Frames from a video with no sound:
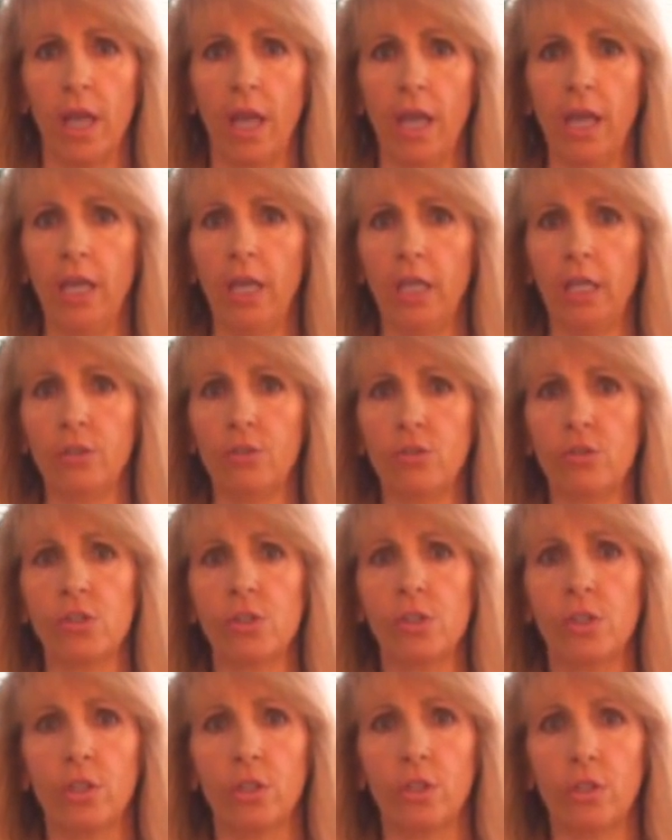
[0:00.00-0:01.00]

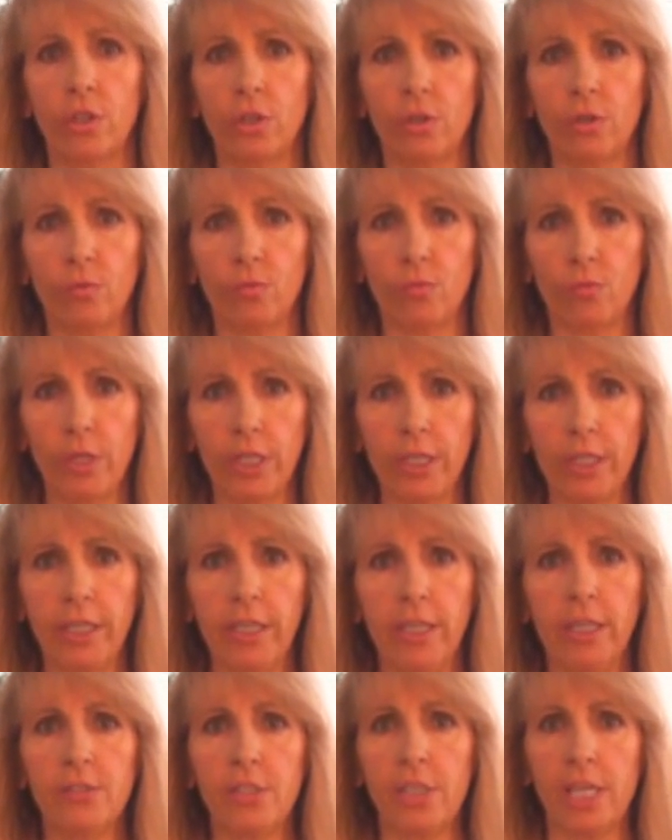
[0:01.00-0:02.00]
and
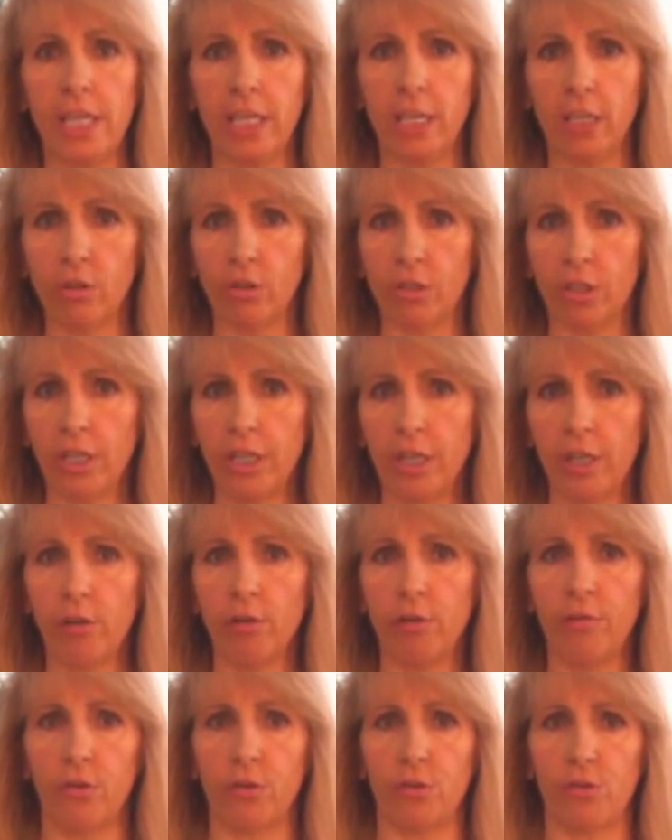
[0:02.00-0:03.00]
really taking good
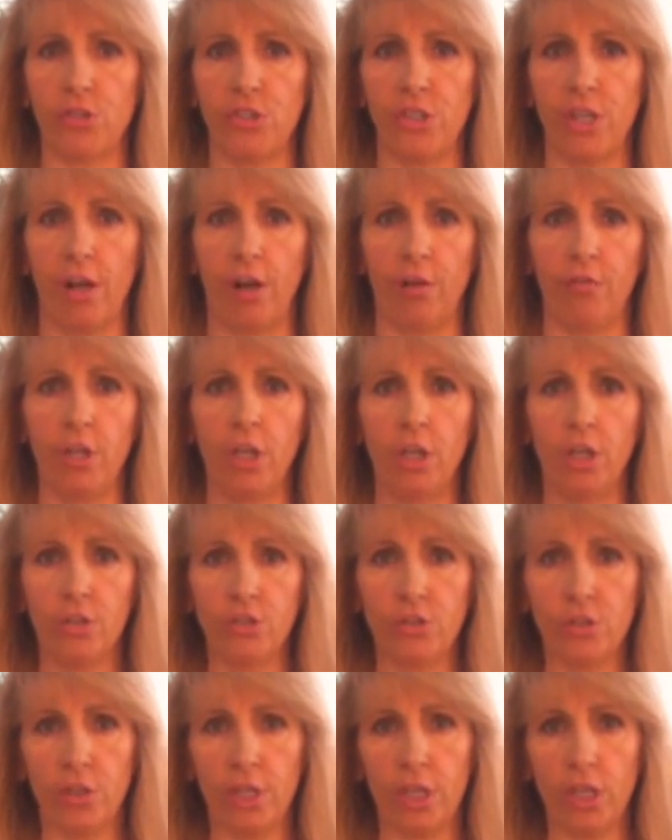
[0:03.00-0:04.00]
care of yourself
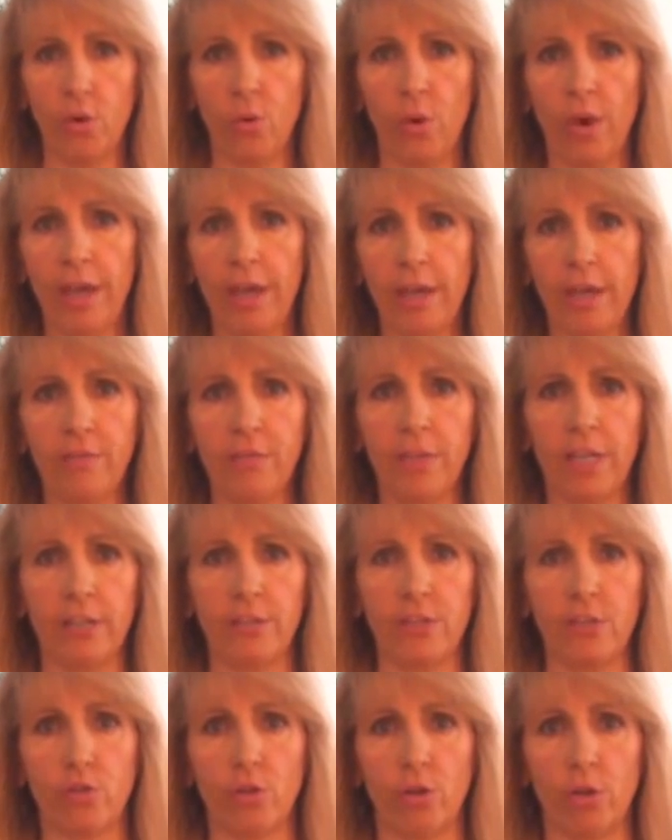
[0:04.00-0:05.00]
so that you have
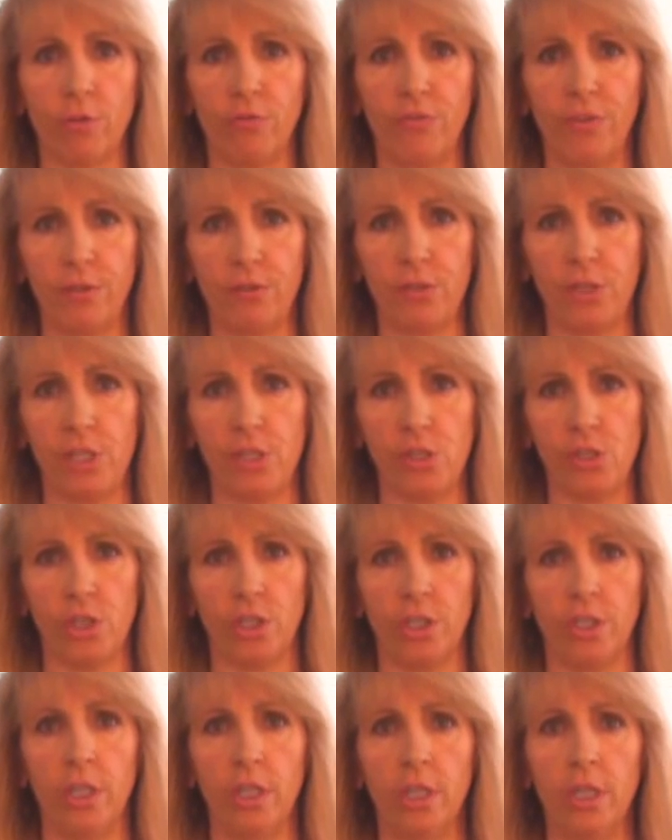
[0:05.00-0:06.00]
that strong
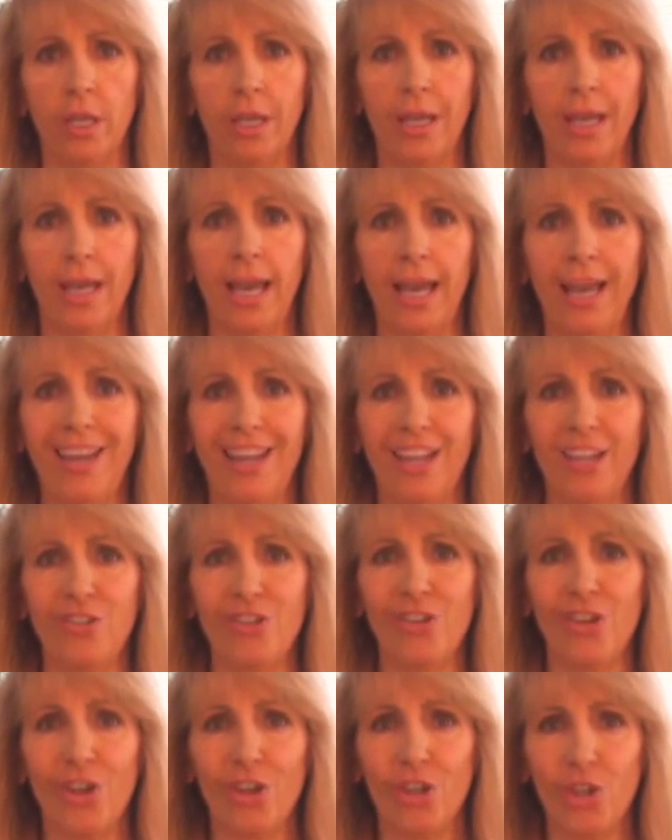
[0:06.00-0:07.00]
foundation
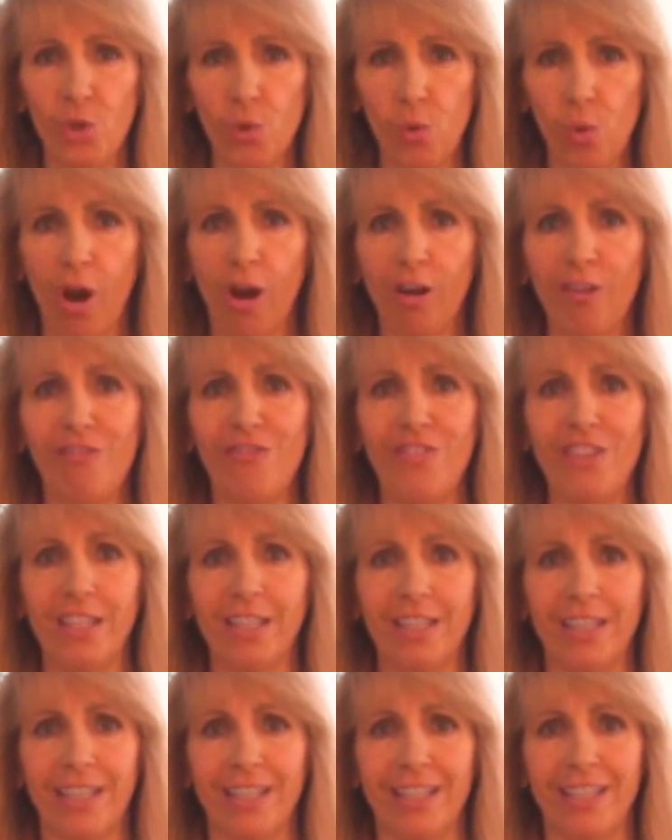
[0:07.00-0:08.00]
and you are
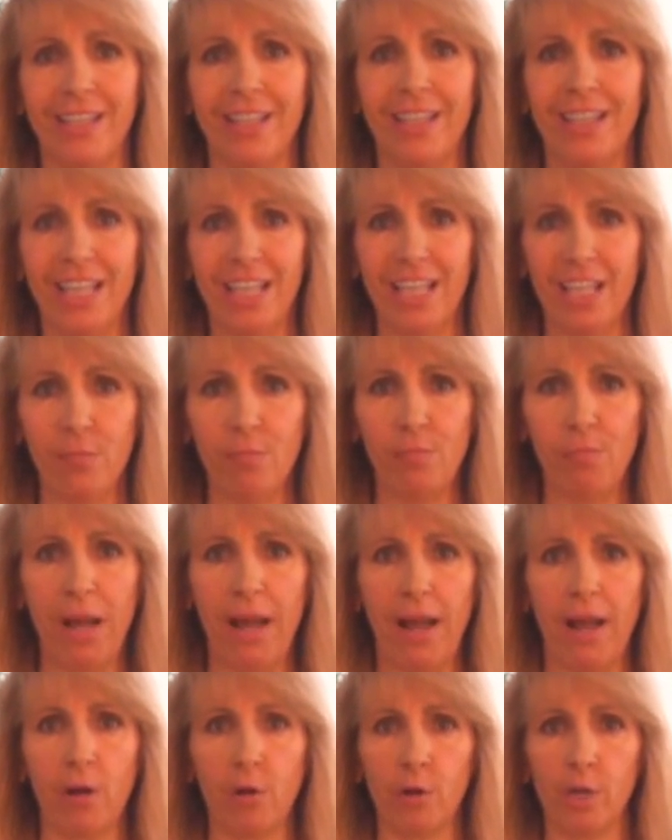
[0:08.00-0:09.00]
feeling
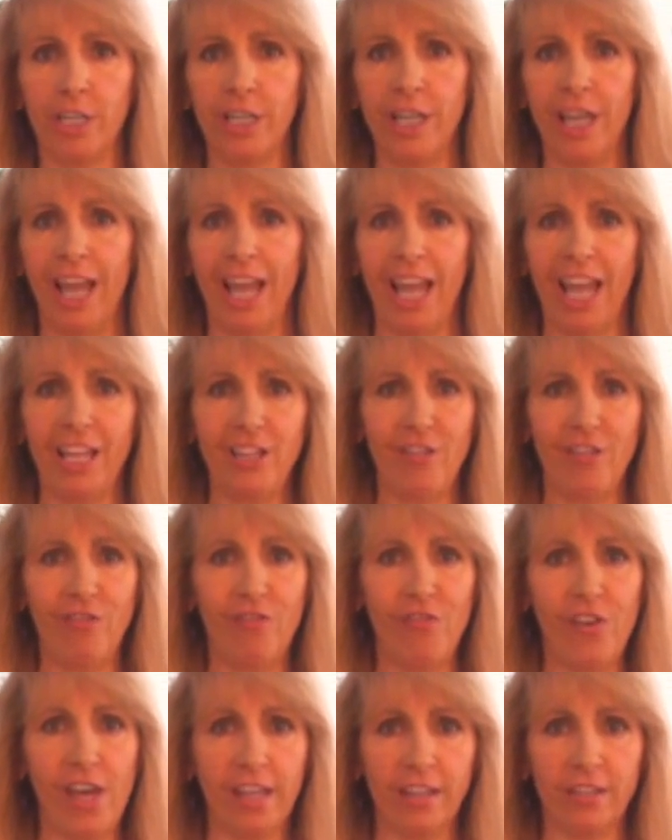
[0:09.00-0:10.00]
empowered and
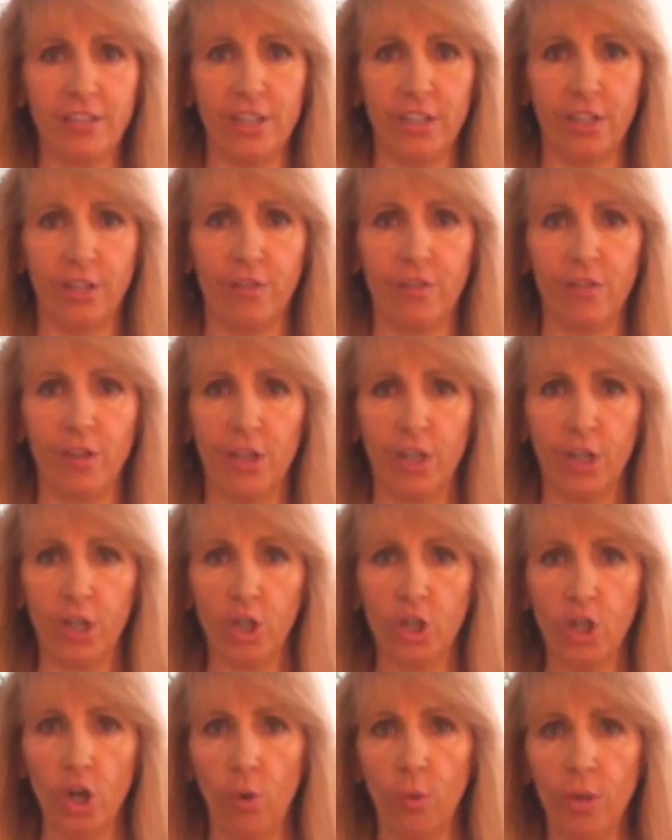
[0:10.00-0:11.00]
effective
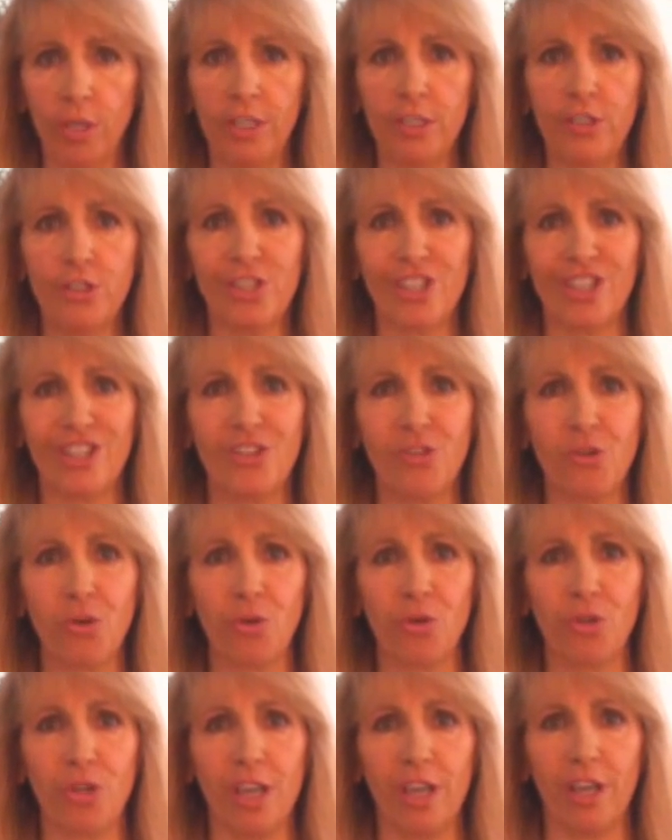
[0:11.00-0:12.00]
going into the
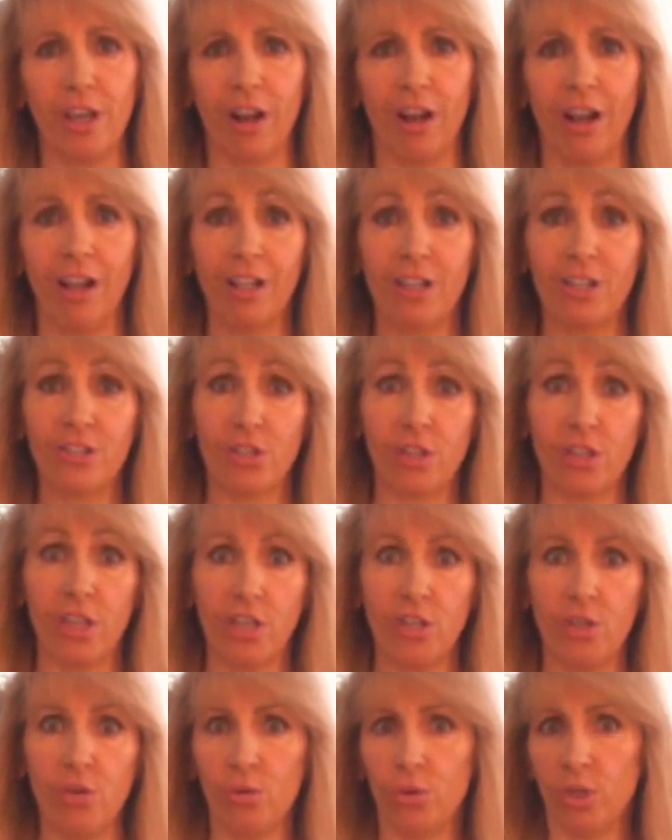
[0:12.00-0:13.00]
new year so
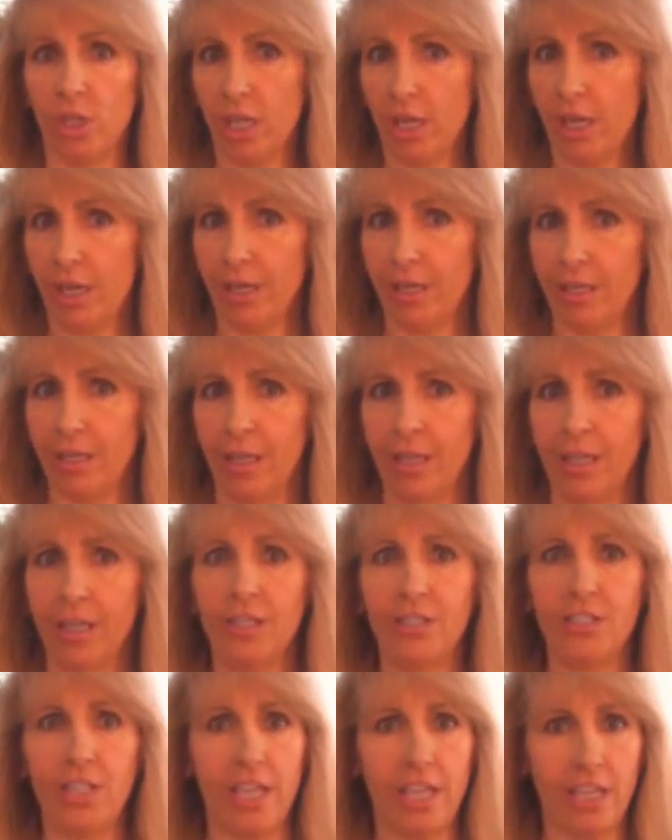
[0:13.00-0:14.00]
that you can
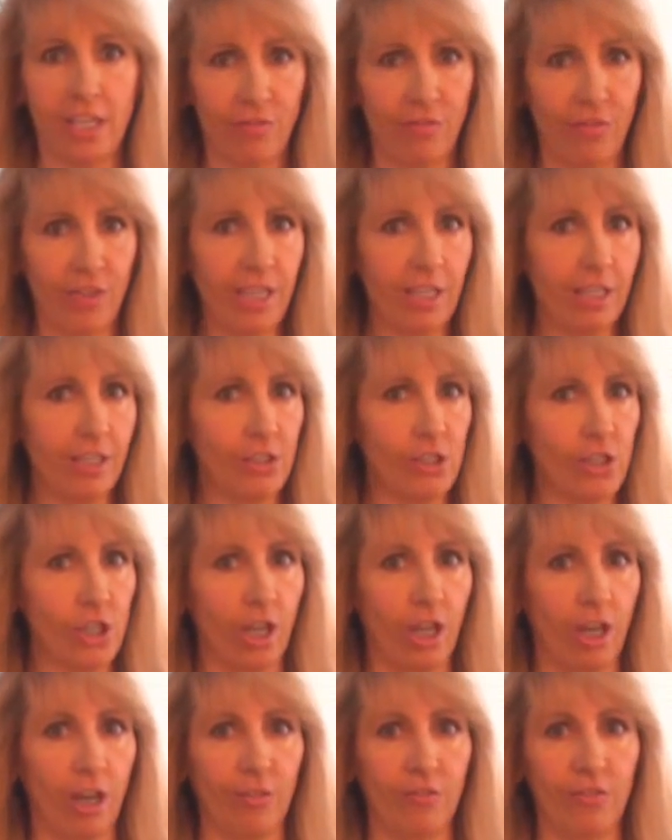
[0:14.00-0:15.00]
take advantage
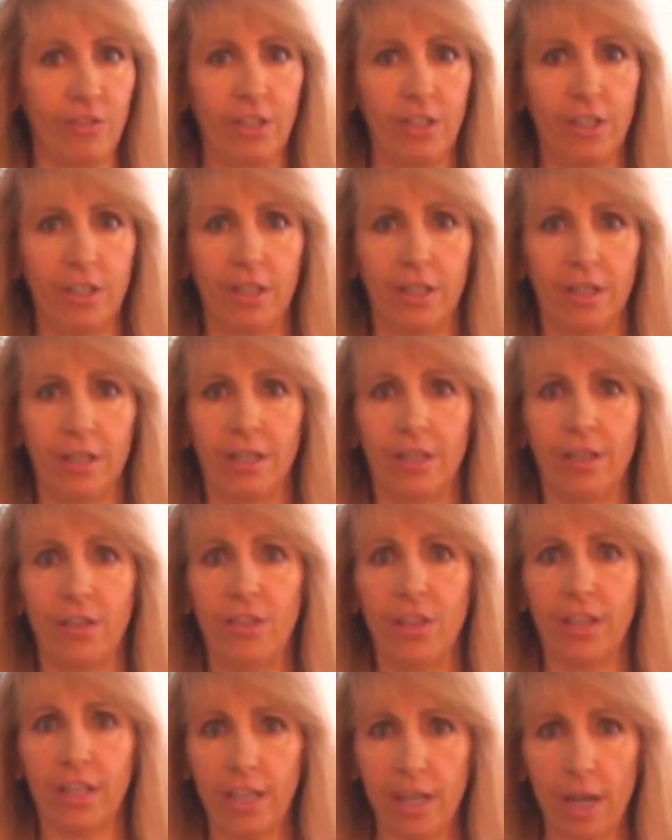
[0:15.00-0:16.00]
of
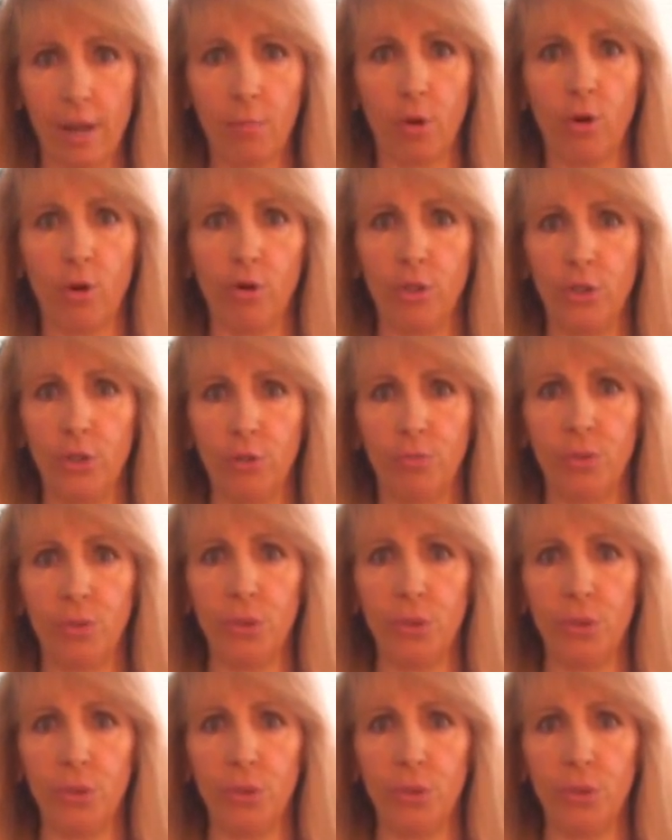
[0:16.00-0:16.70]
the Capricorn new